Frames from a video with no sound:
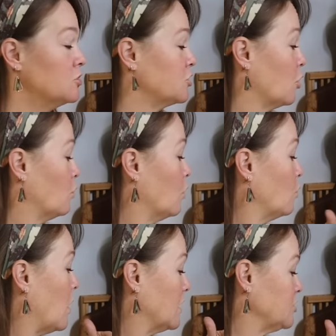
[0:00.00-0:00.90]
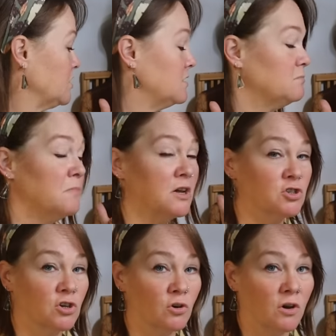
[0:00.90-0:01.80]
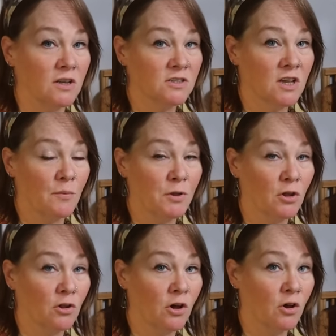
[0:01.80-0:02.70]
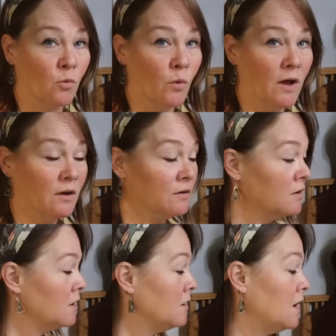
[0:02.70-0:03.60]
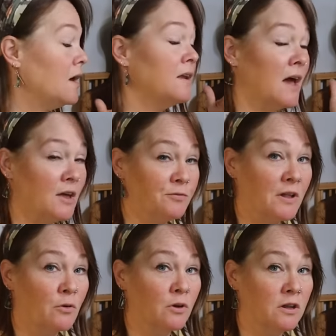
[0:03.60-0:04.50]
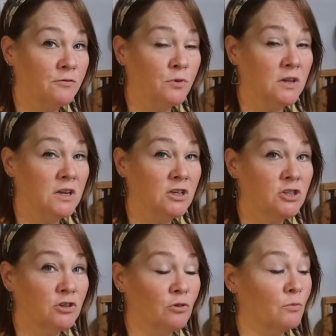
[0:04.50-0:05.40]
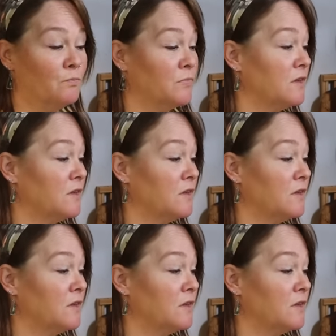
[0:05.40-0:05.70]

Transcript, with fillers: So we'll watch it, make sure it's coming along well, and add flour if we need to.